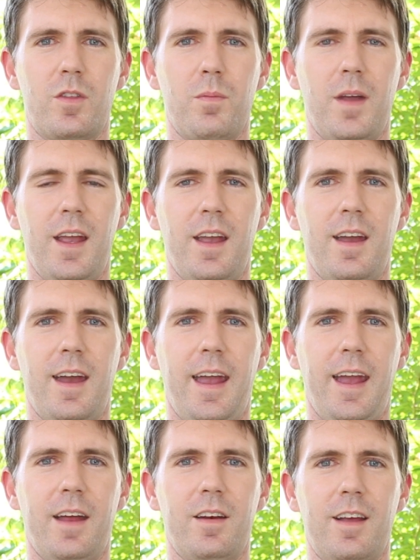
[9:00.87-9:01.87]
with me
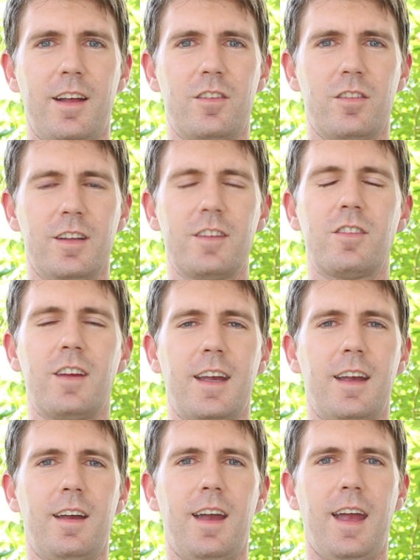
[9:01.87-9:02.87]
and has
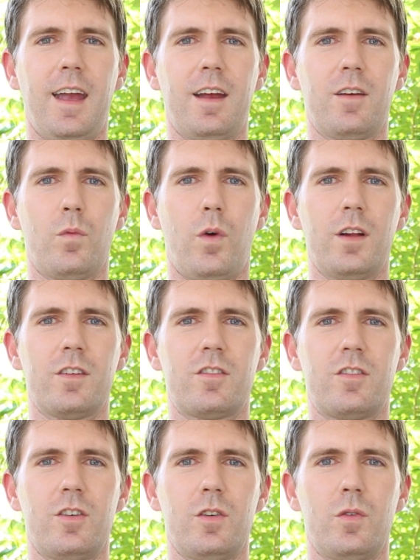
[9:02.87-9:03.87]
listening and wants
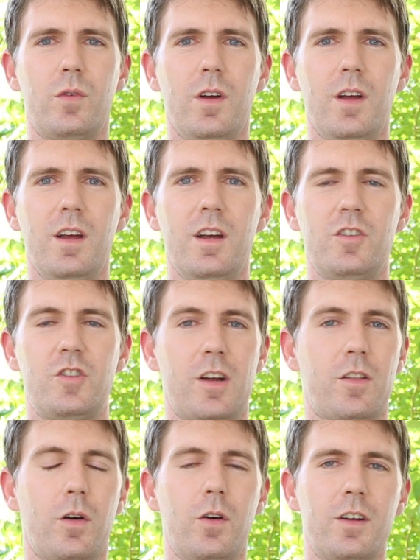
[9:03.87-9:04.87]
to
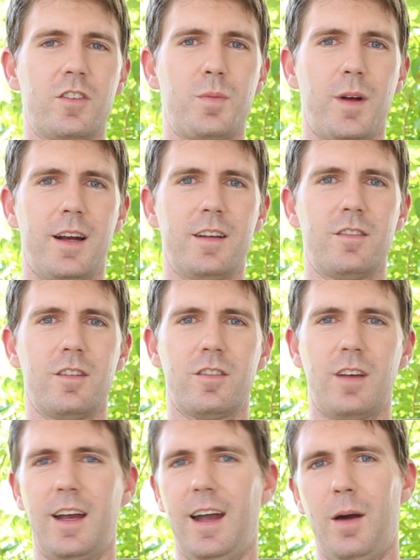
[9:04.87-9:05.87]
share their own
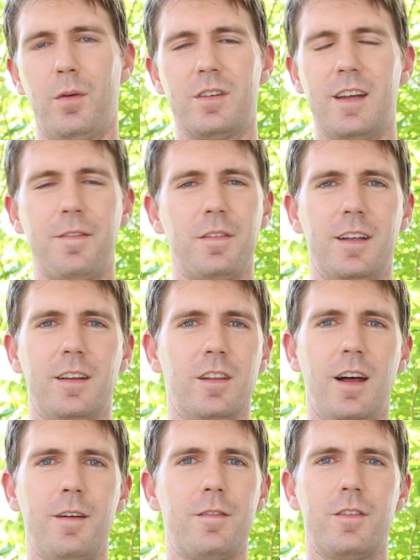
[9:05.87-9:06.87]
experiences, I would definitely
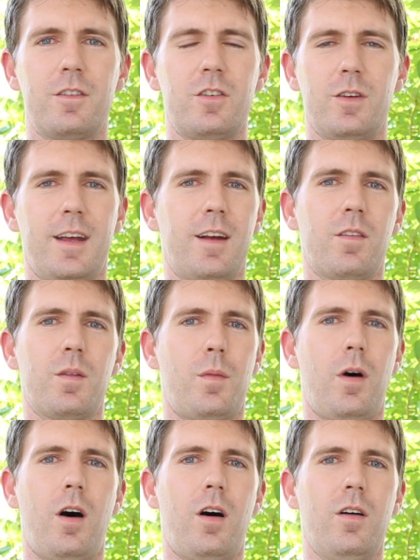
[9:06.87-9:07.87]
love to hear
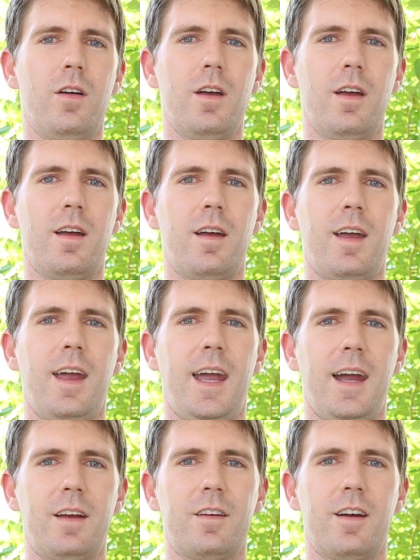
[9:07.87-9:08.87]
them all,
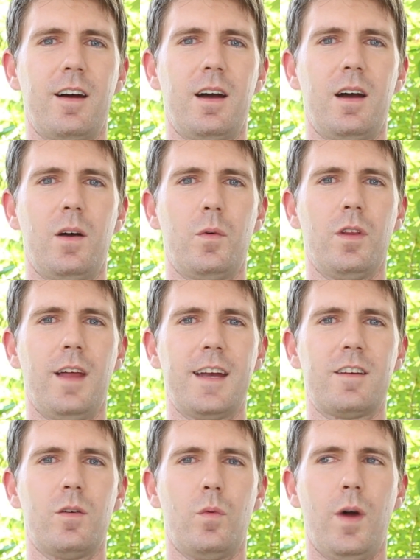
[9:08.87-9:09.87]
and would
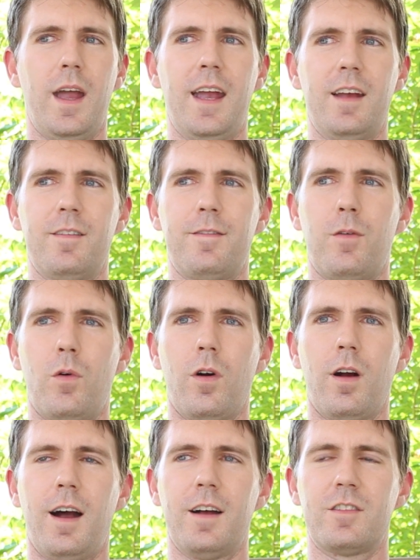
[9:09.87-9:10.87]
like a way
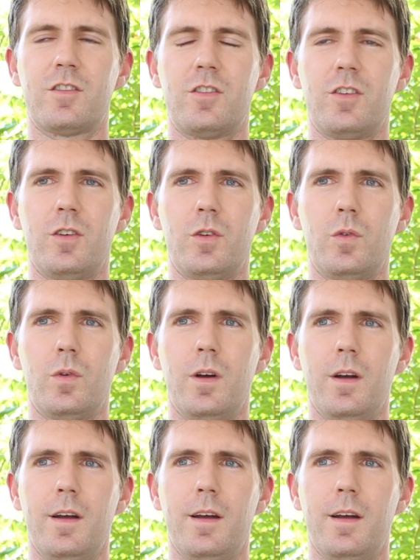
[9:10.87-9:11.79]
for us to